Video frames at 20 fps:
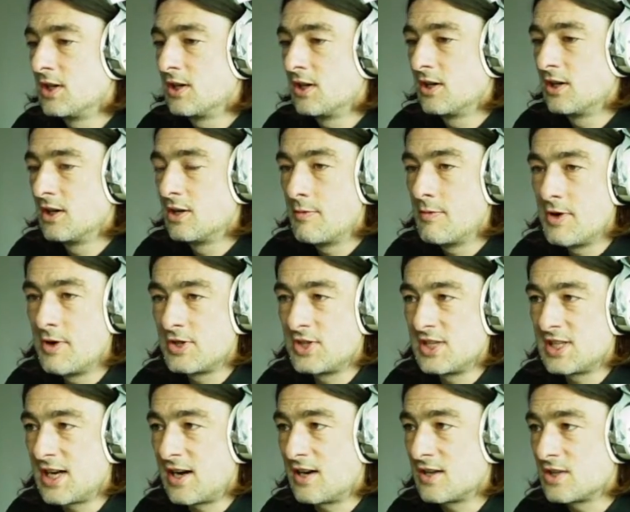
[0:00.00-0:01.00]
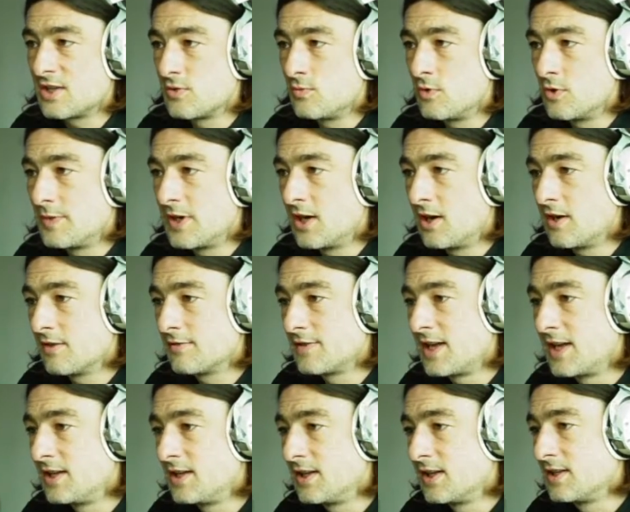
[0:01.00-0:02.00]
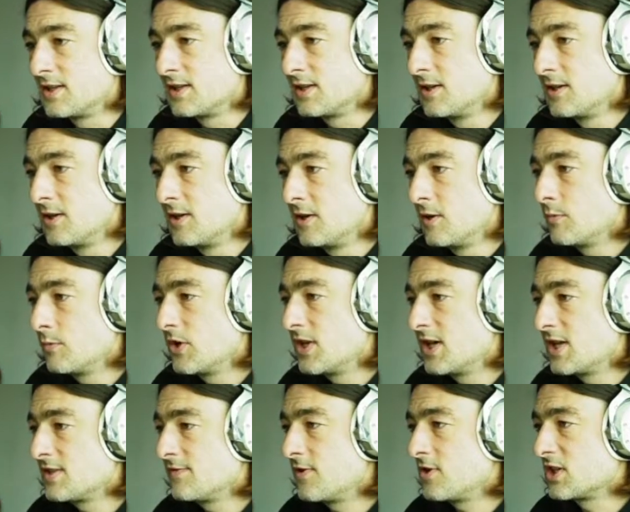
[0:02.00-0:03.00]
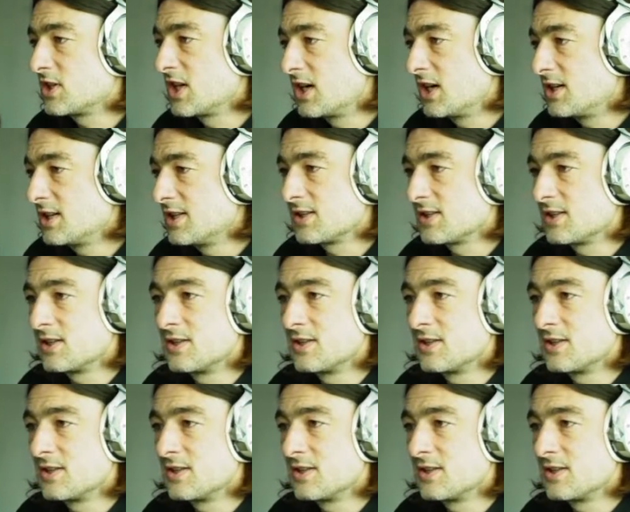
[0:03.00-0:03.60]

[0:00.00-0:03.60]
Most of these characters will be half naked. But there's Von Kaiser,